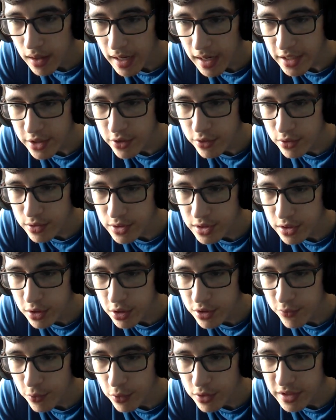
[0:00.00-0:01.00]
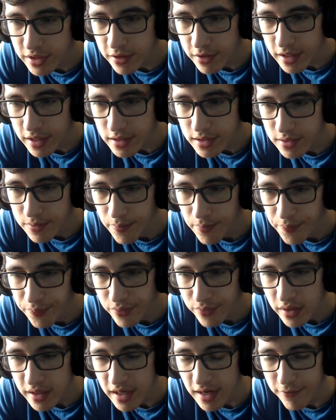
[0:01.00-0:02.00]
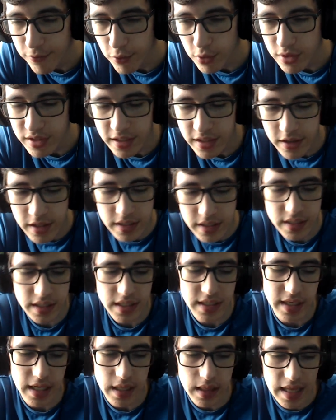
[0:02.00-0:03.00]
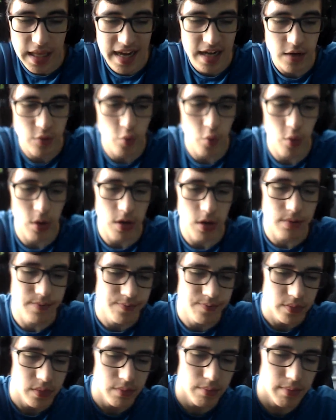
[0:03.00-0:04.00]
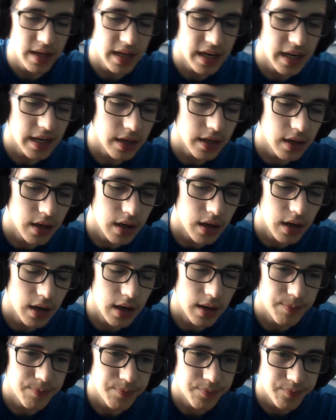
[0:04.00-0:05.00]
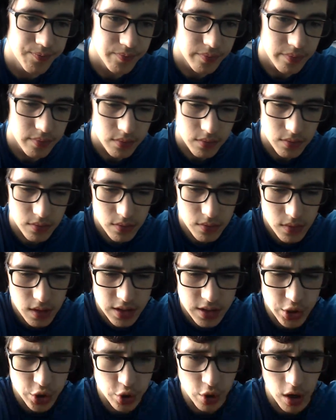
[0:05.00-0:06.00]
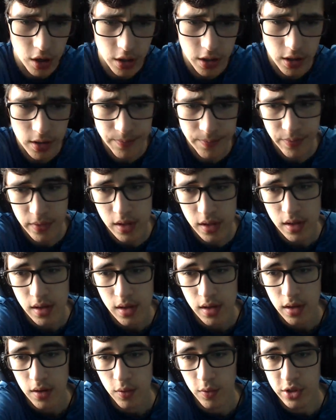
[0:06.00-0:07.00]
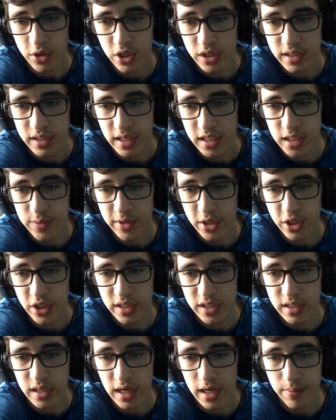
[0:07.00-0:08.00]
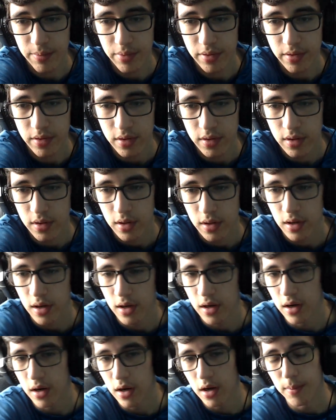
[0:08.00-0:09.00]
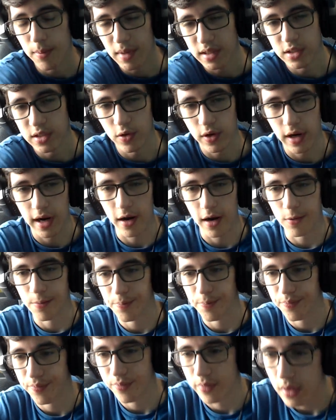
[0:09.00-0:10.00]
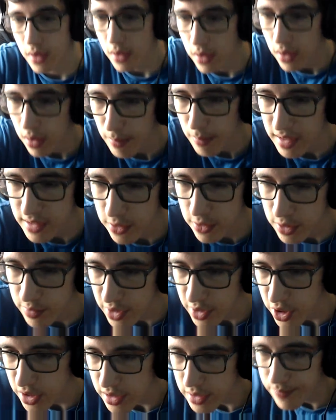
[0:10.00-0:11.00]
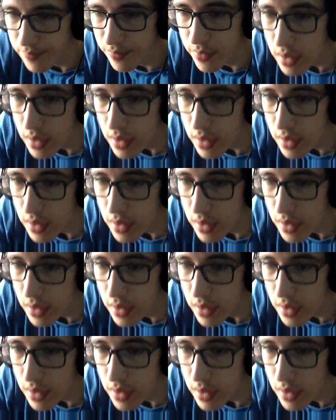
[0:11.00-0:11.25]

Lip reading: I Google search Forterius. Yeah, Forterius is a Latin word meaning stronger, which is a species type on Mesozoic Isle. Mesospecies.